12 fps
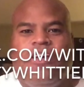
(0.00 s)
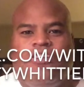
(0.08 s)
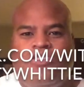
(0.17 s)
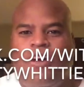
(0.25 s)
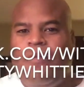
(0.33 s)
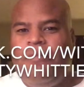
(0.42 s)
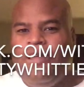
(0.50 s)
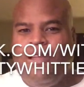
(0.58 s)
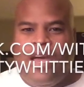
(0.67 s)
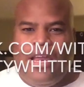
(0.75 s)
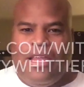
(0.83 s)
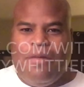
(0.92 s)
Drop me a
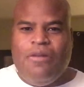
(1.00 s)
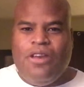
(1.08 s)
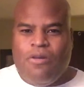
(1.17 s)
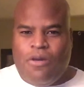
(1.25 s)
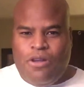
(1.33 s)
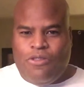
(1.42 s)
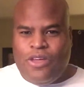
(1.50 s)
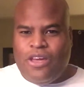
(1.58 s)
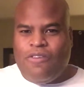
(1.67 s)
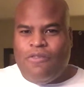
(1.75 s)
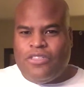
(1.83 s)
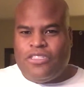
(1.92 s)
line and let me know what you think
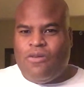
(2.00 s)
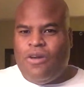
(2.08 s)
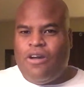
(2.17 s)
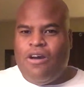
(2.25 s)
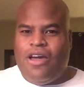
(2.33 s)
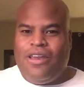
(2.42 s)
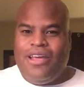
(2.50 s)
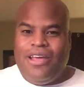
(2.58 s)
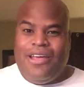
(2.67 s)
of what's going on.